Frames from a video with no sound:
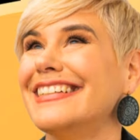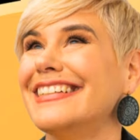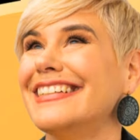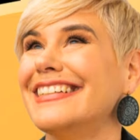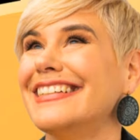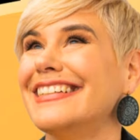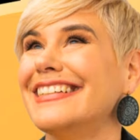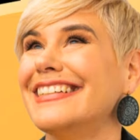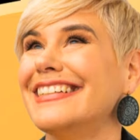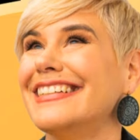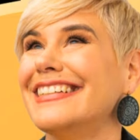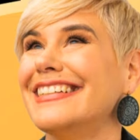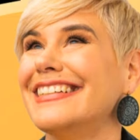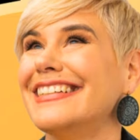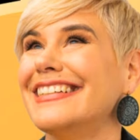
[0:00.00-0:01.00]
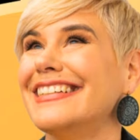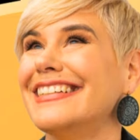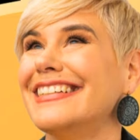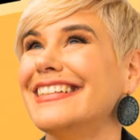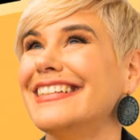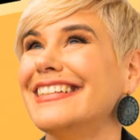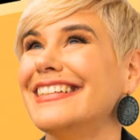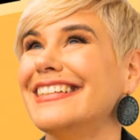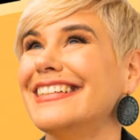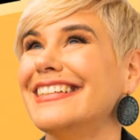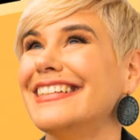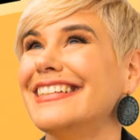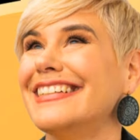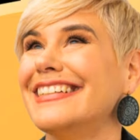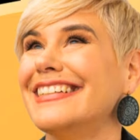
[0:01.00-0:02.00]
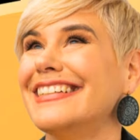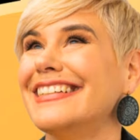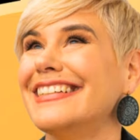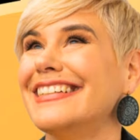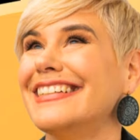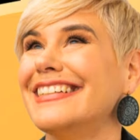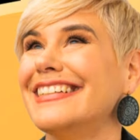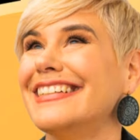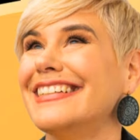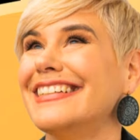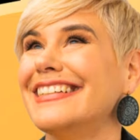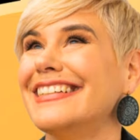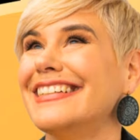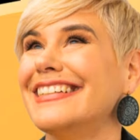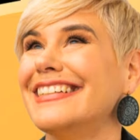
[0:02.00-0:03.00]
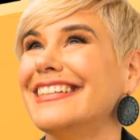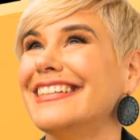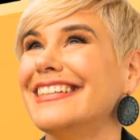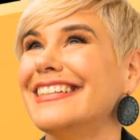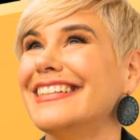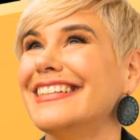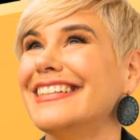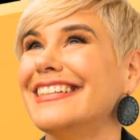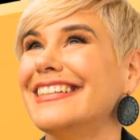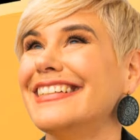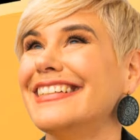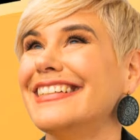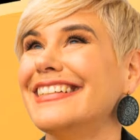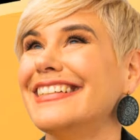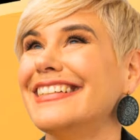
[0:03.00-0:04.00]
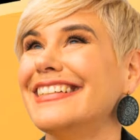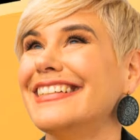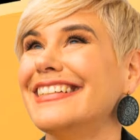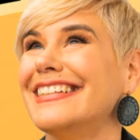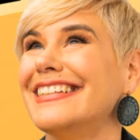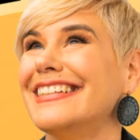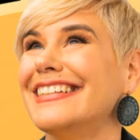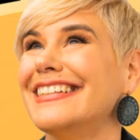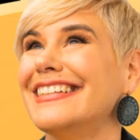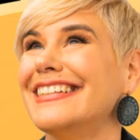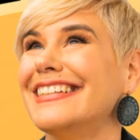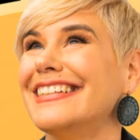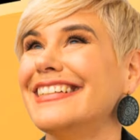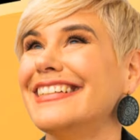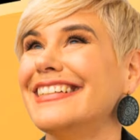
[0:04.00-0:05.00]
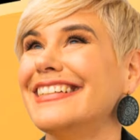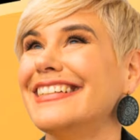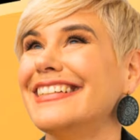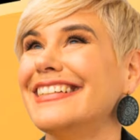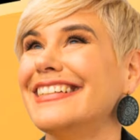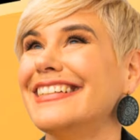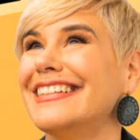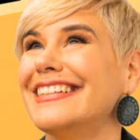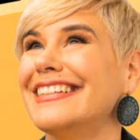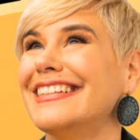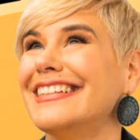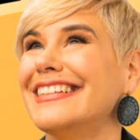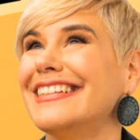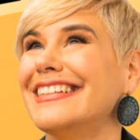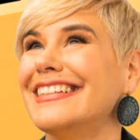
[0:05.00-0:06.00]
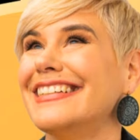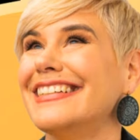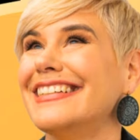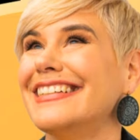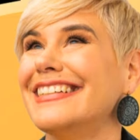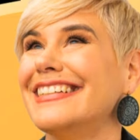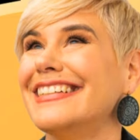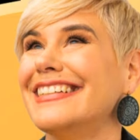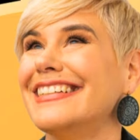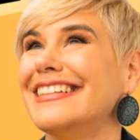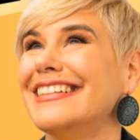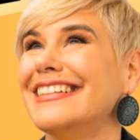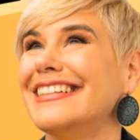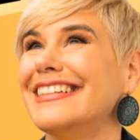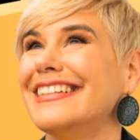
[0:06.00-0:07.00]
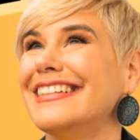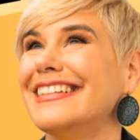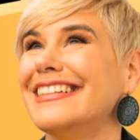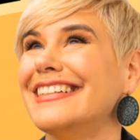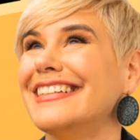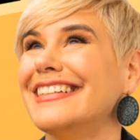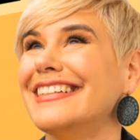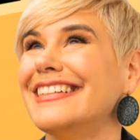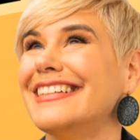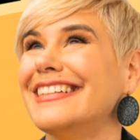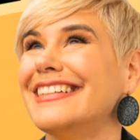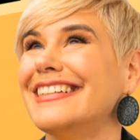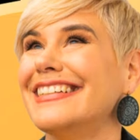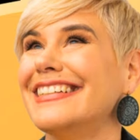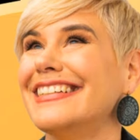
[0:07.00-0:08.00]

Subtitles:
(no lip movement)